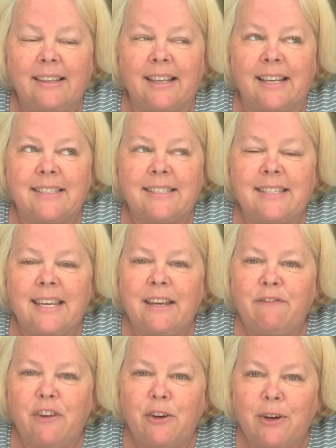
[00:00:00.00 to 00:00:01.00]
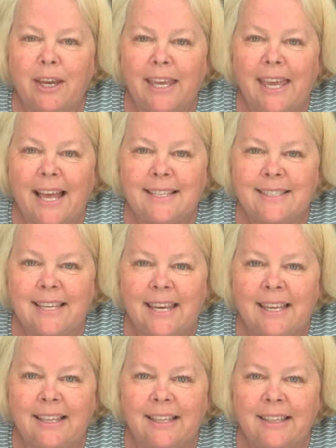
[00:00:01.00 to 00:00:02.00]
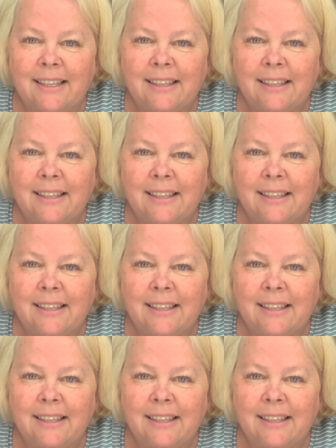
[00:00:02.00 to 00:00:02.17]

Let's see if you can guess it.